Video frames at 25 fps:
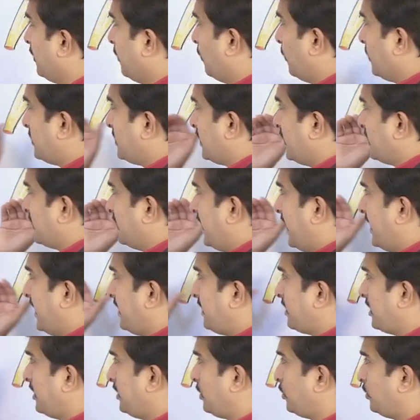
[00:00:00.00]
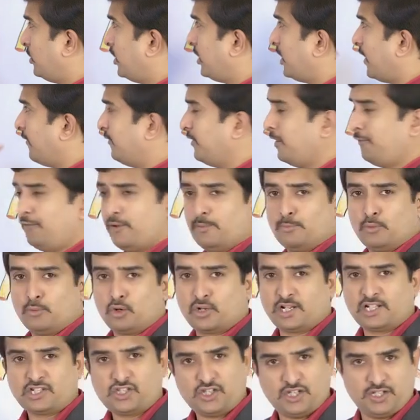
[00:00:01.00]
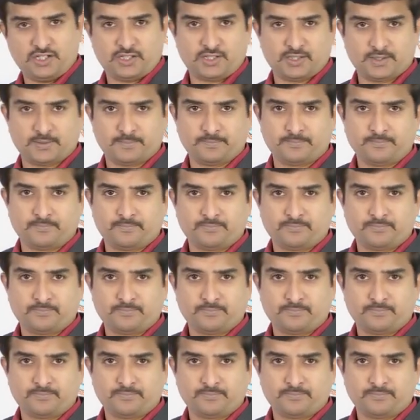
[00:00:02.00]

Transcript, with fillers: which is lateral to that of the femoral sheet,